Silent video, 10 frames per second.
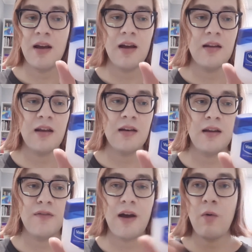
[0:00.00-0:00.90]
and then
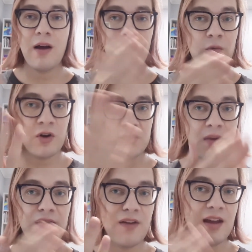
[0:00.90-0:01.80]
if I wash
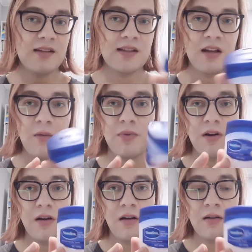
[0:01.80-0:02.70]
my face, then I'll put
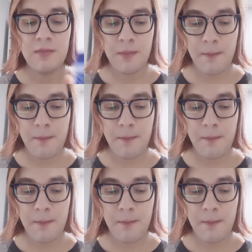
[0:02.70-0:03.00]
it on,